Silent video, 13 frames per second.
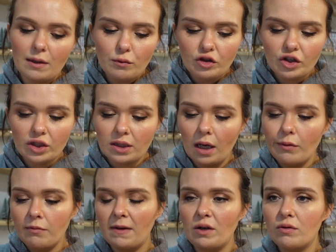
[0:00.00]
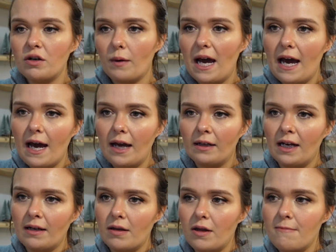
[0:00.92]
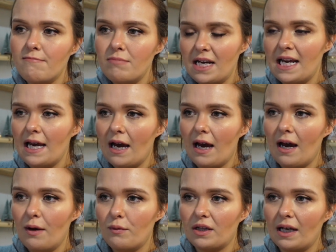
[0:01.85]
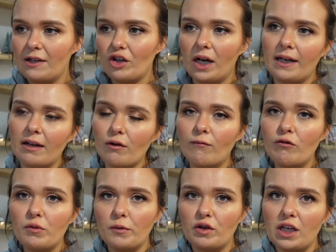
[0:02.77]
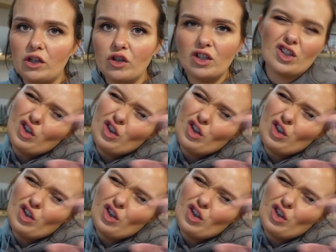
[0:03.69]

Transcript: they would just go in my underwear, and then the minute I would like try and get comfortable, they'd just